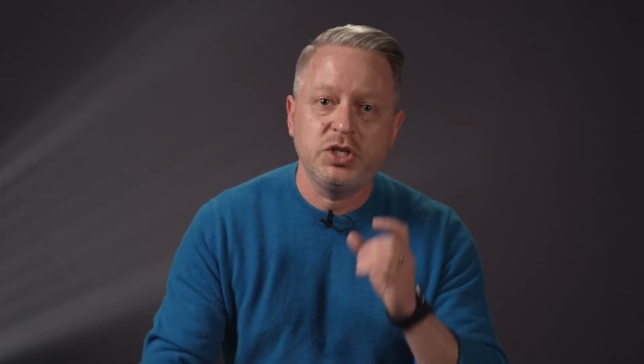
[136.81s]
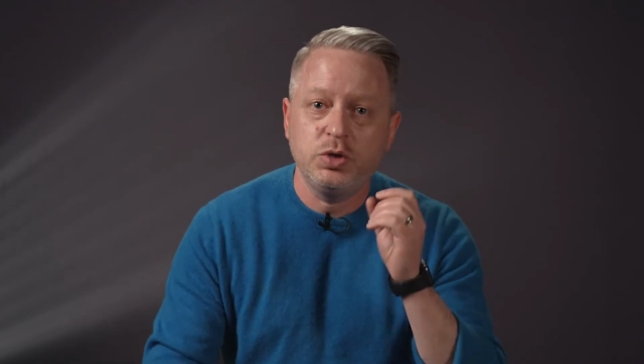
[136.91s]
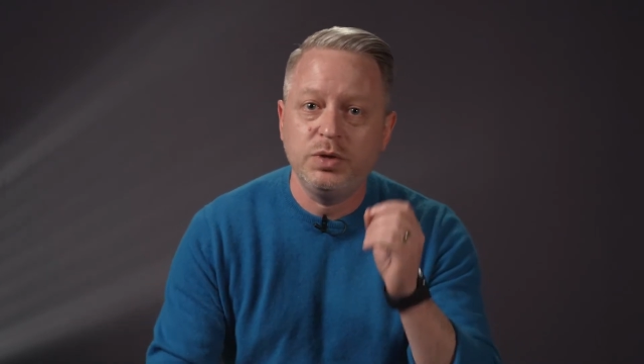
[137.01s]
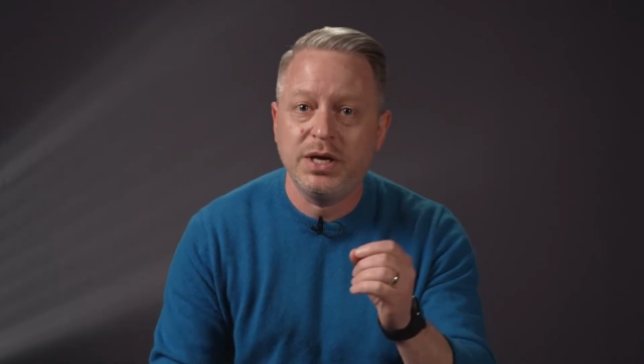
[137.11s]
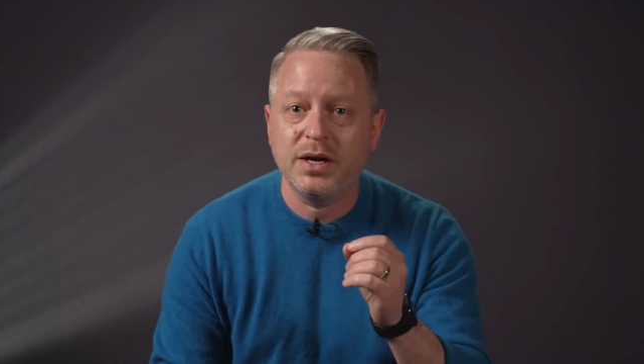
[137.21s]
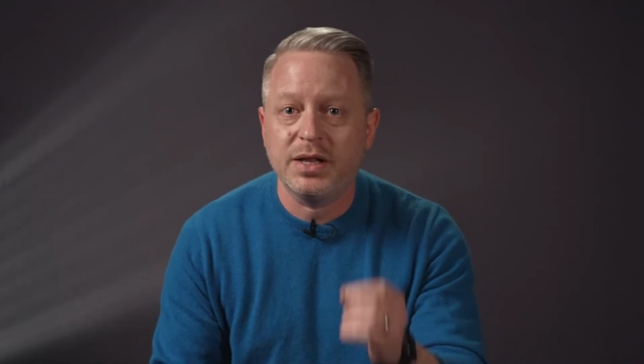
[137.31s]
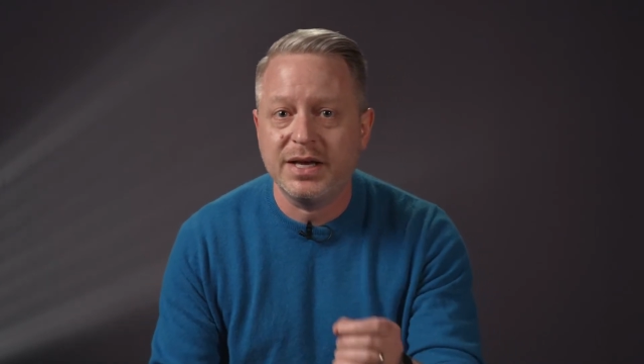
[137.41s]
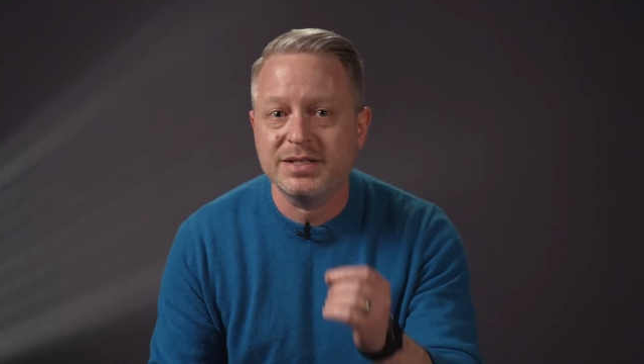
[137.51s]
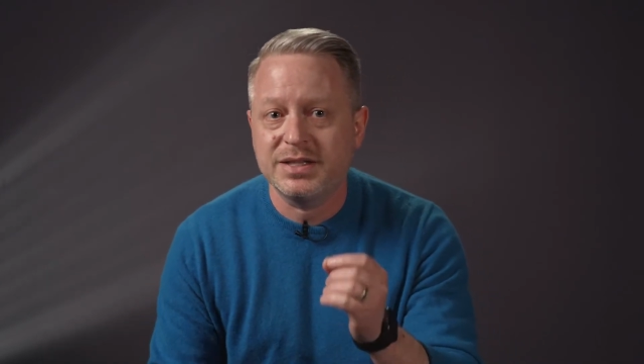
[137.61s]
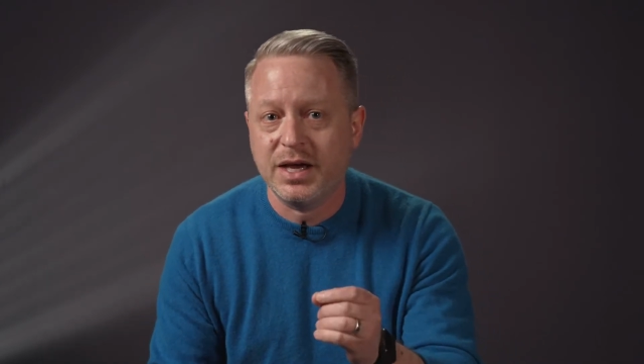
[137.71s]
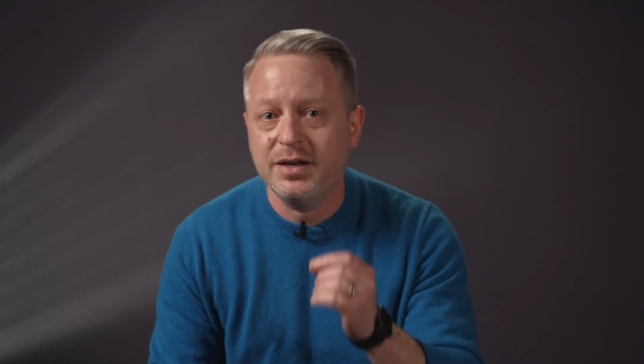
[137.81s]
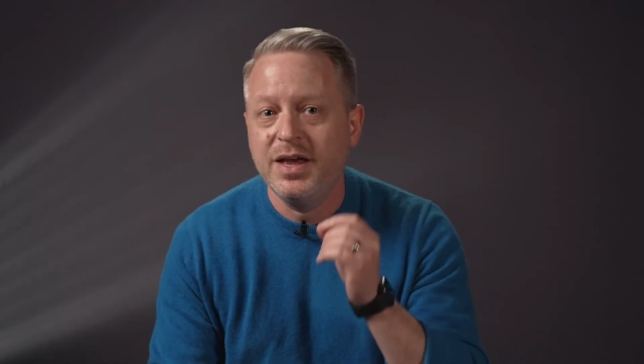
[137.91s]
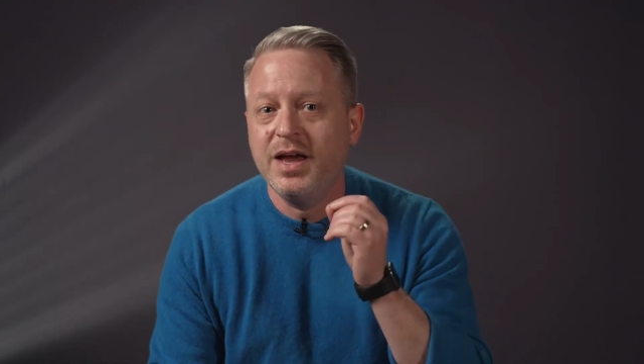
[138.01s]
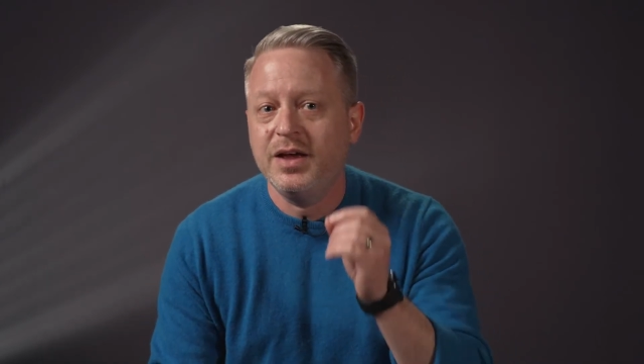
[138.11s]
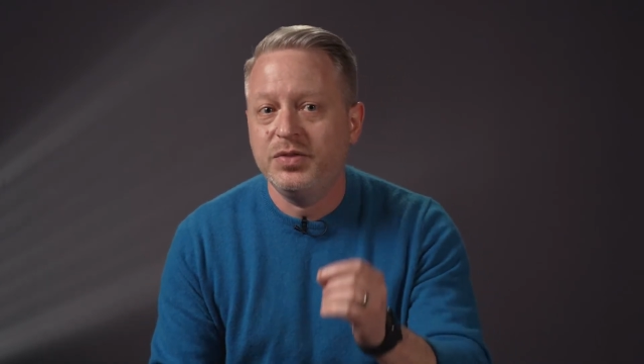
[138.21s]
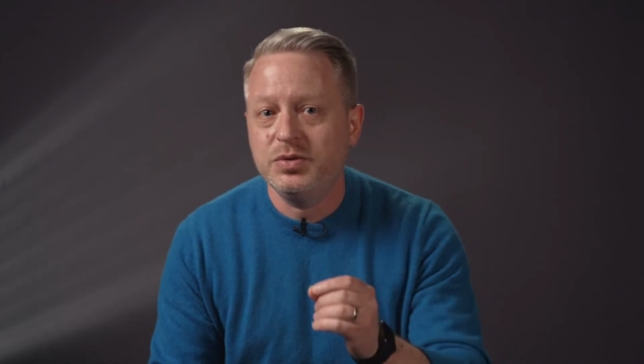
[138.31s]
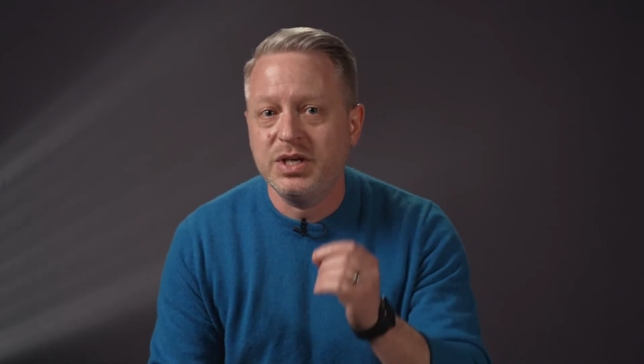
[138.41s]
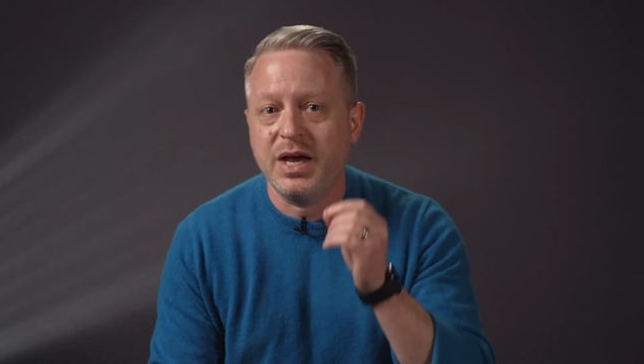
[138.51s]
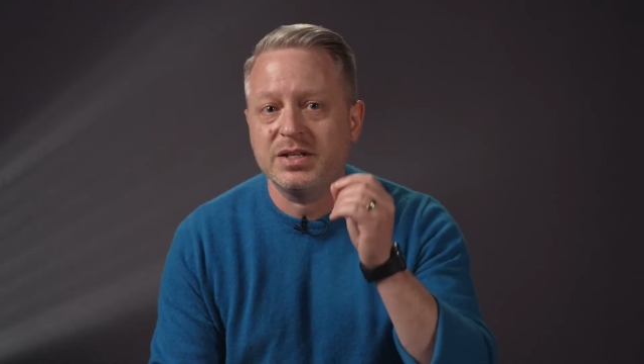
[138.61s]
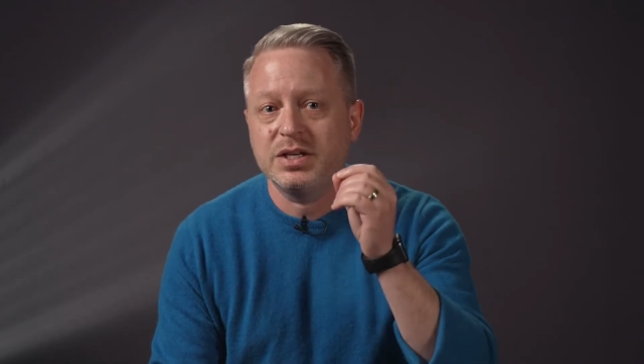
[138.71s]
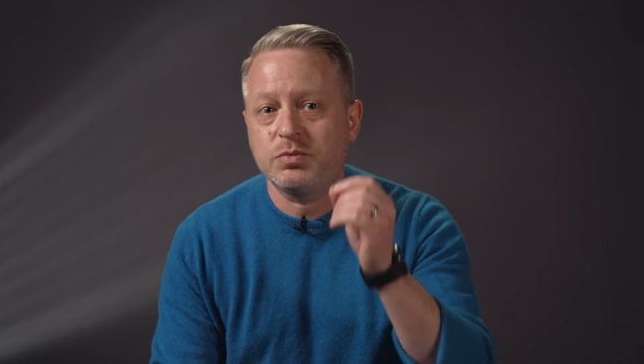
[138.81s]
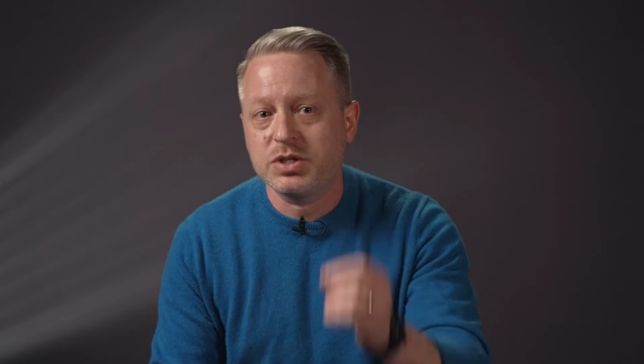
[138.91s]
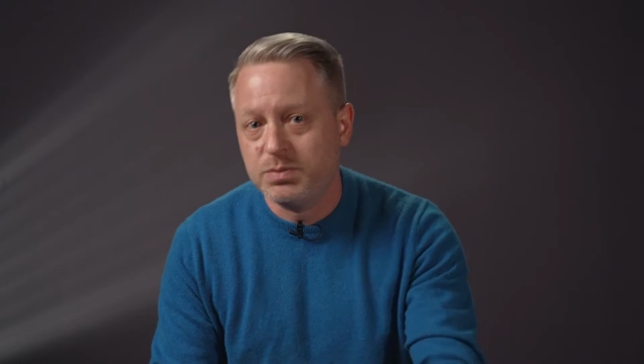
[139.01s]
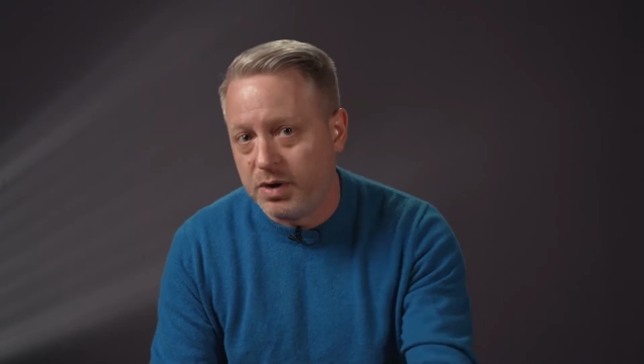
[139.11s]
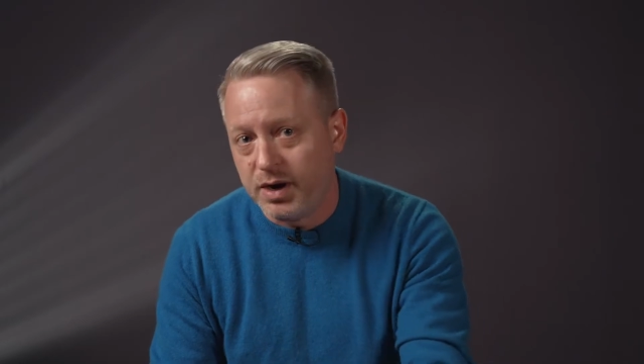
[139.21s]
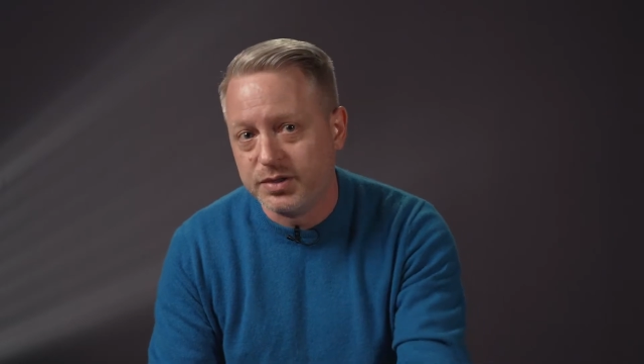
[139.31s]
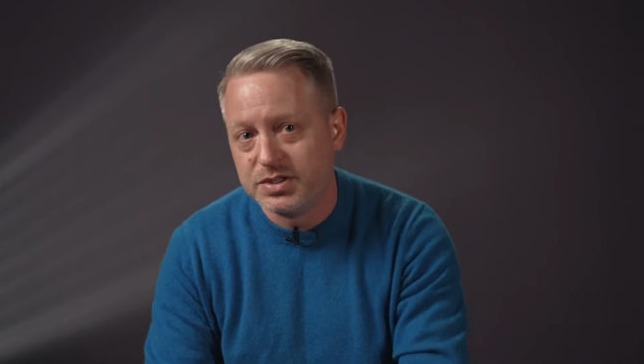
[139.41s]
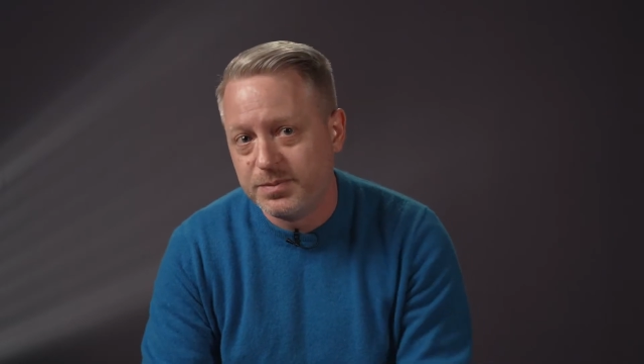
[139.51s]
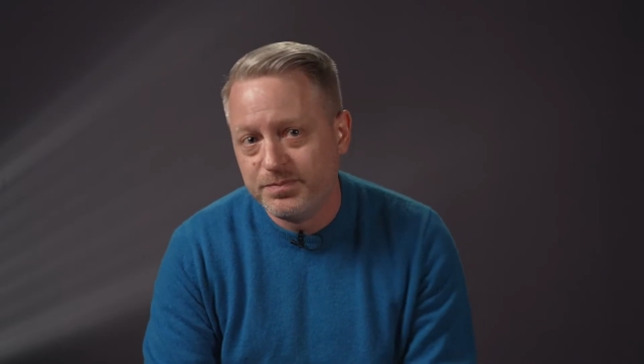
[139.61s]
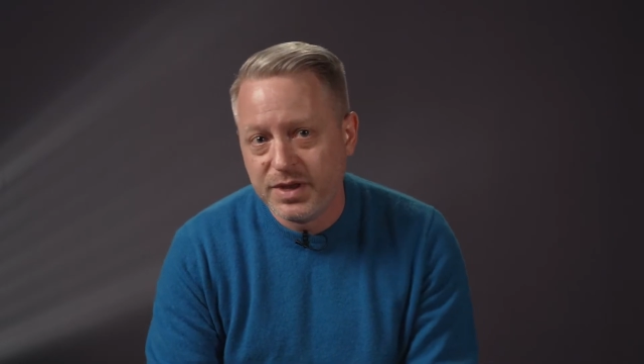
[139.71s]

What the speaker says: you would get a less than enthusiastic response.